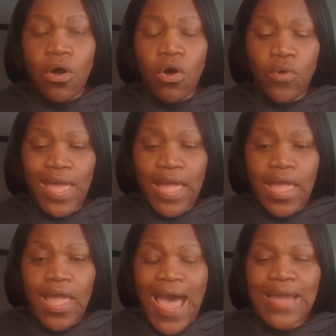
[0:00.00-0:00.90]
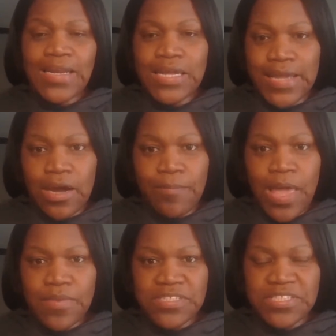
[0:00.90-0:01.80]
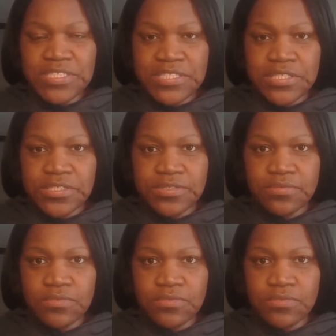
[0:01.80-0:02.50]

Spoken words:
Okay, I need down payment assistance.